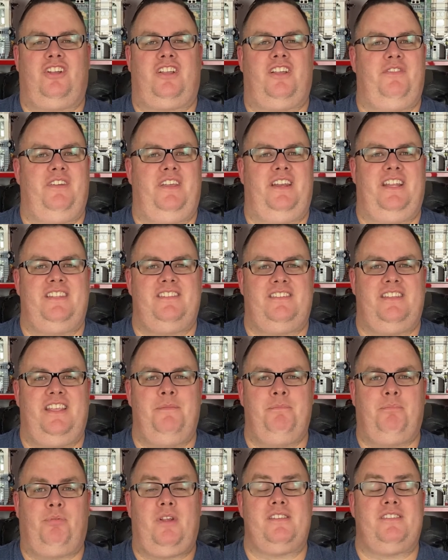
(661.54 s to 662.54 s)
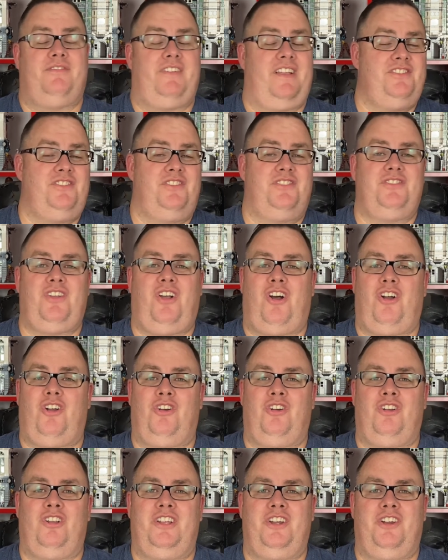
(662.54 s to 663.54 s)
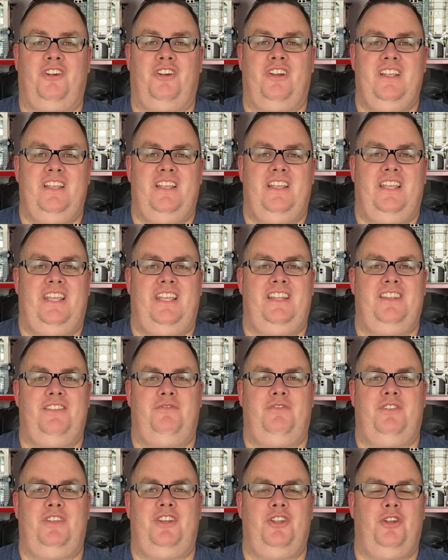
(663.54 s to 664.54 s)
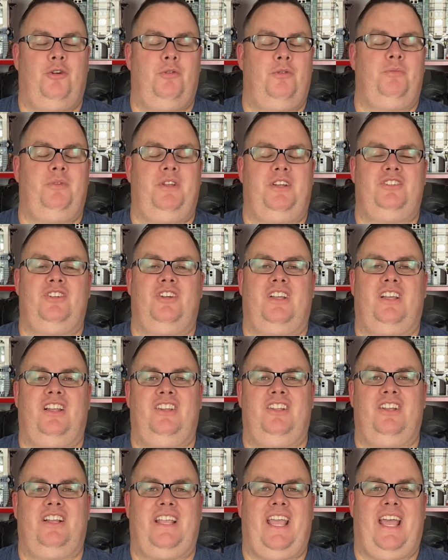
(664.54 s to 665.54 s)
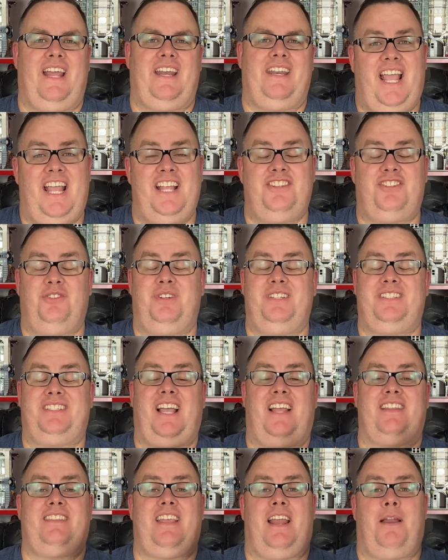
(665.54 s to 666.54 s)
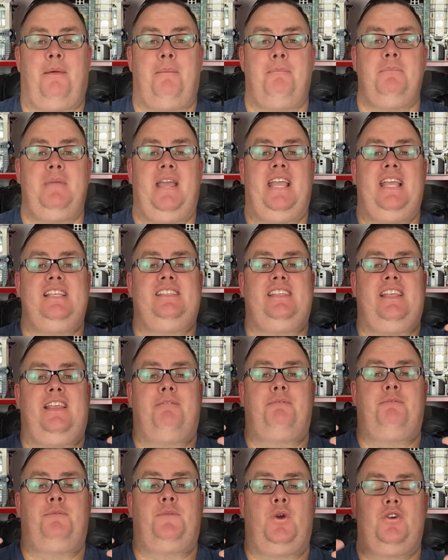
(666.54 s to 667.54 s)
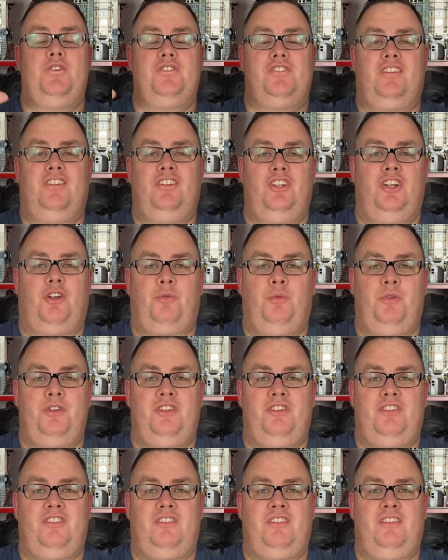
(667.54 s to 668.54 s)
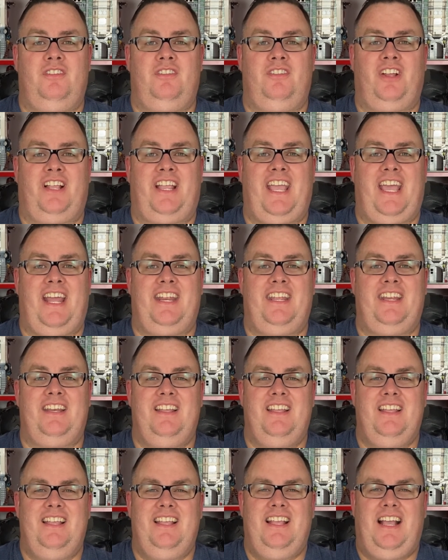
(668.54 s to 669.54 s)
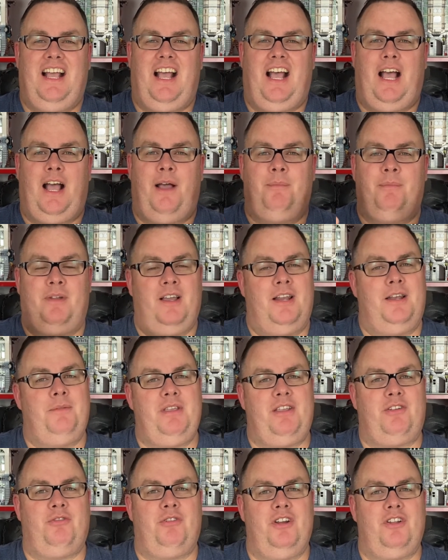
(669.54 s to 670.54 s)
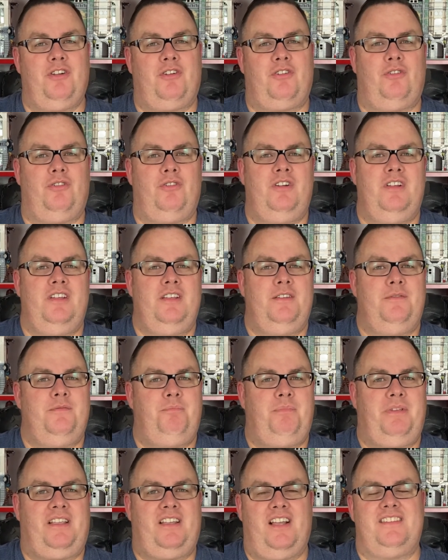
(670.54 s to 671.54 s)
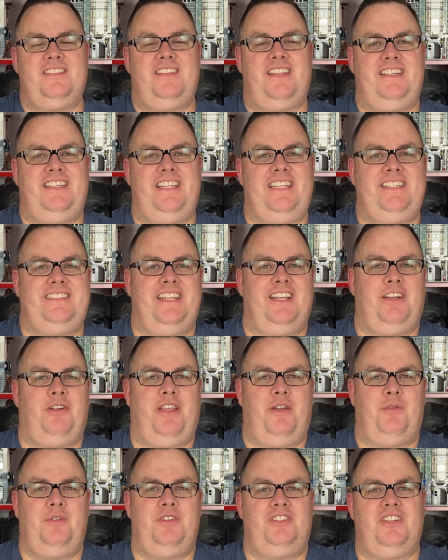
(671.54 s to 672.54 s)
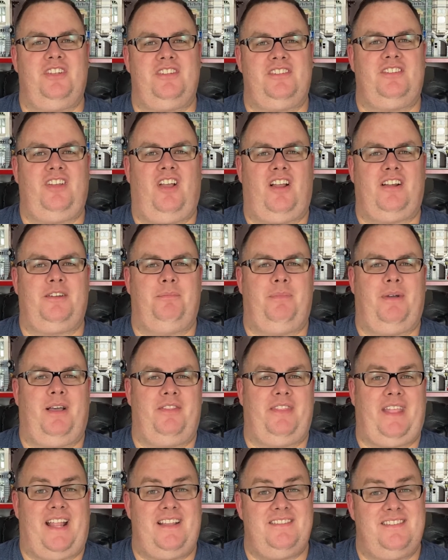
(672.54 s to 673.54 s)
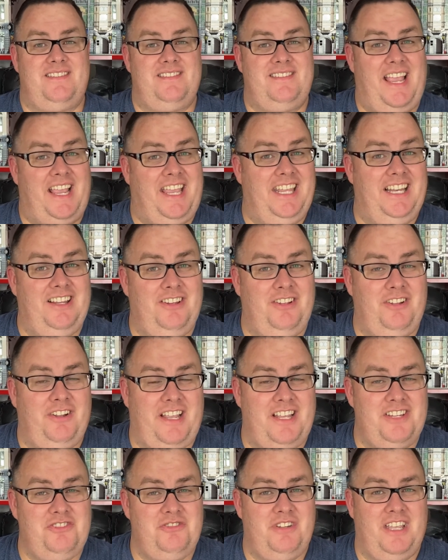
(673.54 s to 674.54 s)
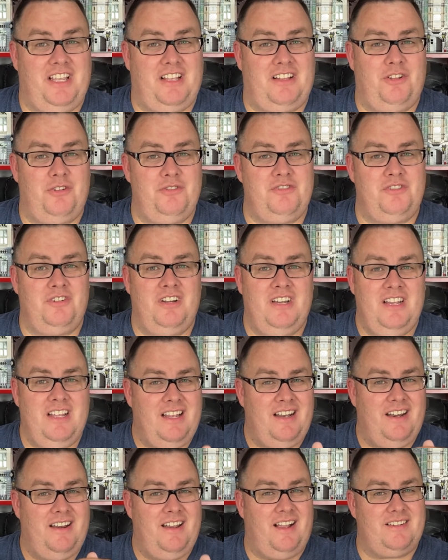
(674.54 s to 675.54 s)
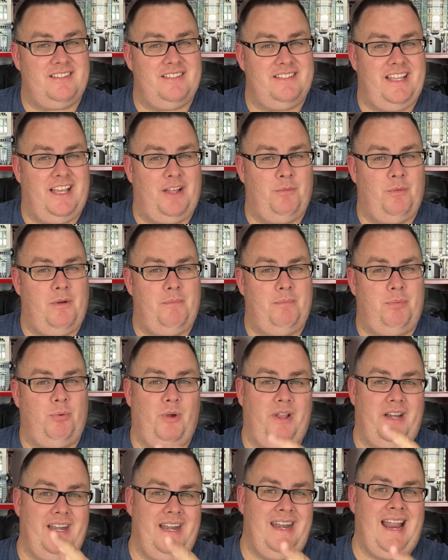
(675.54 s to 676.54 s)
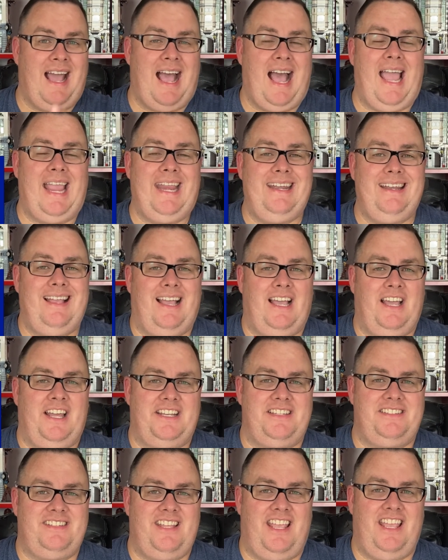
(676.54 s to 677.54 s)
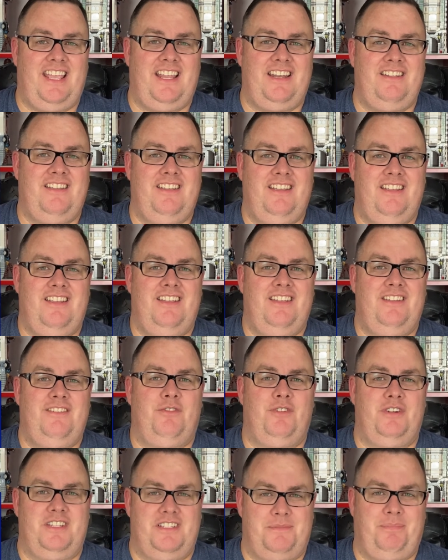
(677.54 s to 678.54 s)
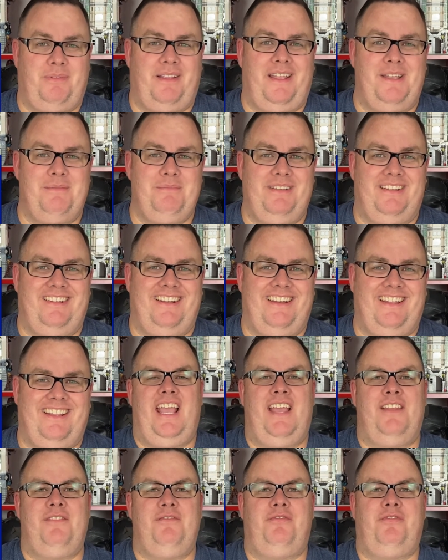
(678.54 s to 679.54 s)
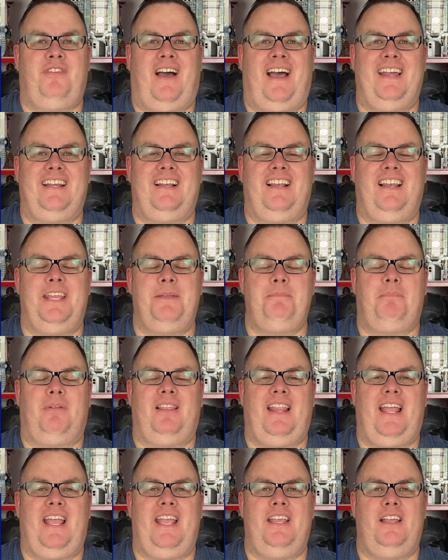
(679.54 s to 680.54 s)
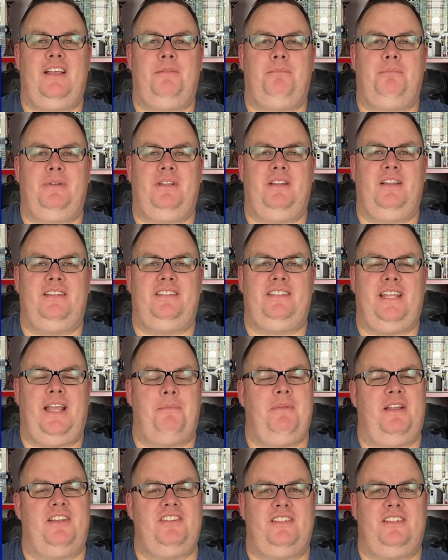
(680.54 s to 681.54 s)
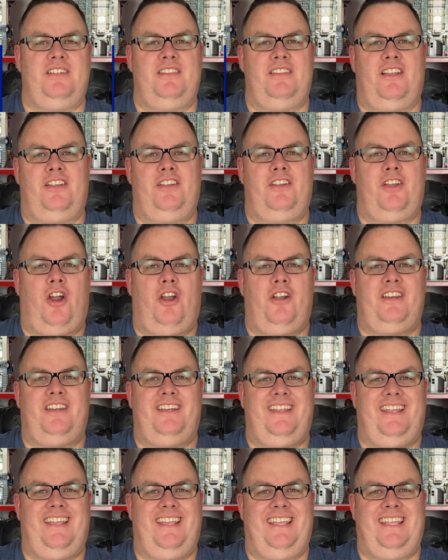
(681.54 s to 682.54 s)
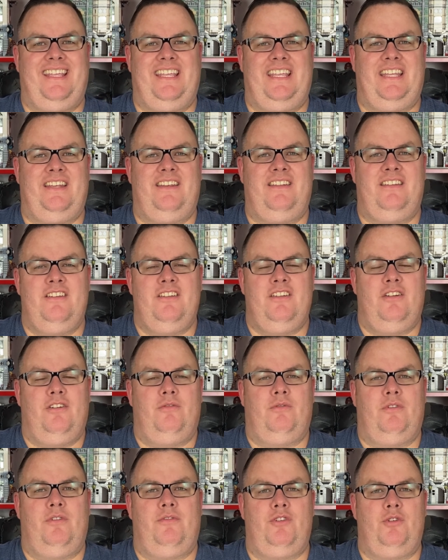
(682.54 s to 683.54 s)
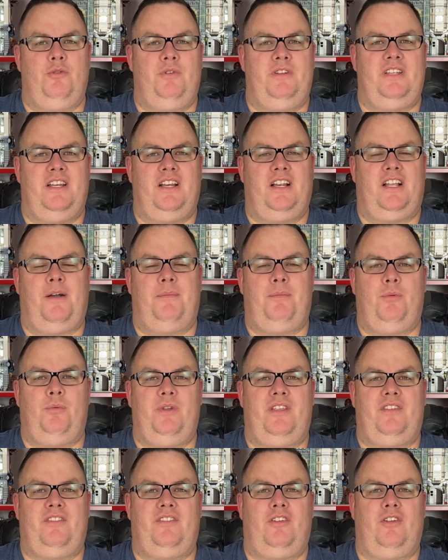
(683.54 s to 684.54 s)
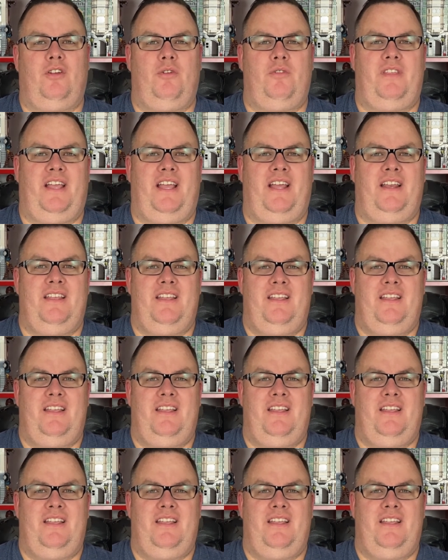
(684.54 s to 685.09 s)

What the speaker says: of it, it's impressive, as you saw earlier in the video when we took a look at it. And so it's got that amazing first look when you look at it. I'm going to be critical because of the detail that we just talked about. That second look as you get closer knocks it down 1 point. 9 out of 10 for displayability. And finally, playability. I mentioned in the Guarded In review we did a couple weeks ago that